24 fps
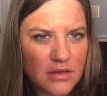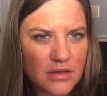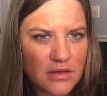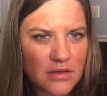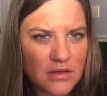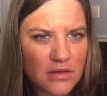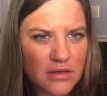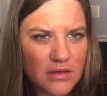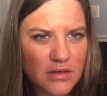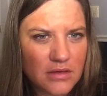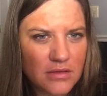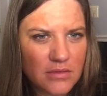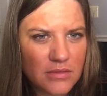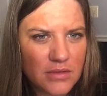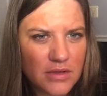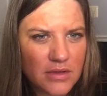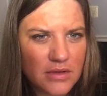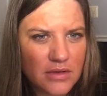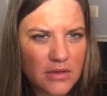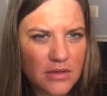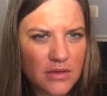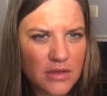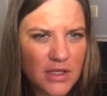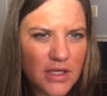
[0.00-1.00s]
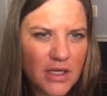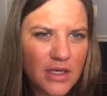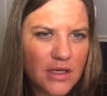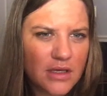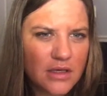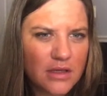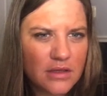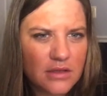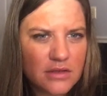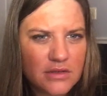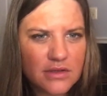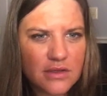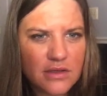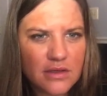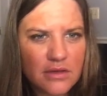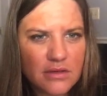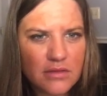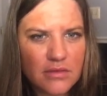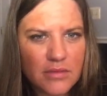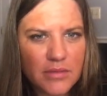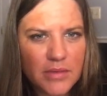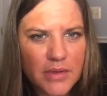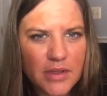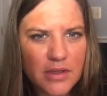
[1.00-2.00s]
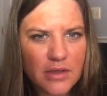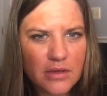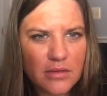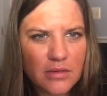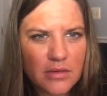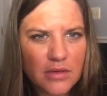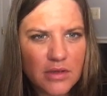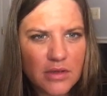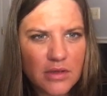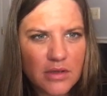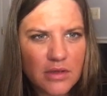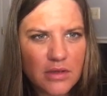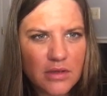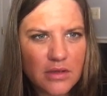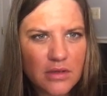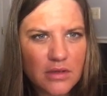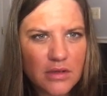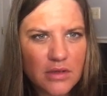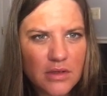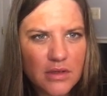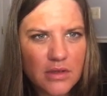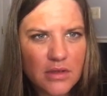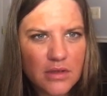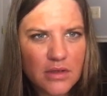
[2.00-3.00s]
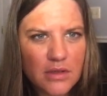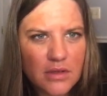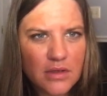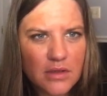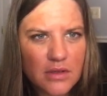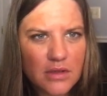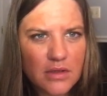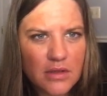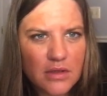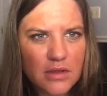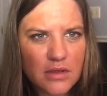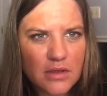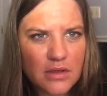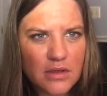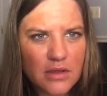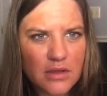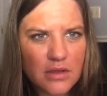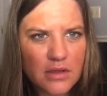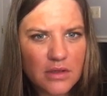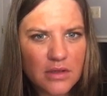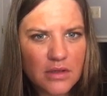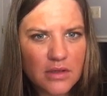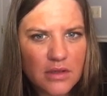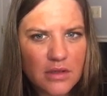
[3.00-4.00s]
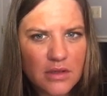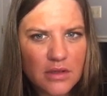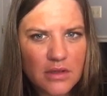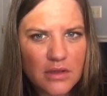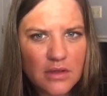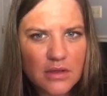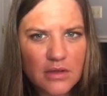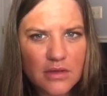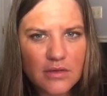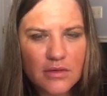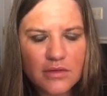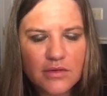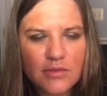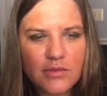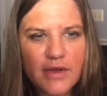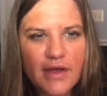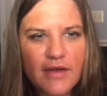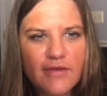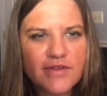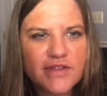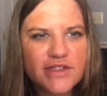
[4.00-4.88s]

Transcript: No, we don't. Yeah, let's send it to repeater. Why not? And so we haven't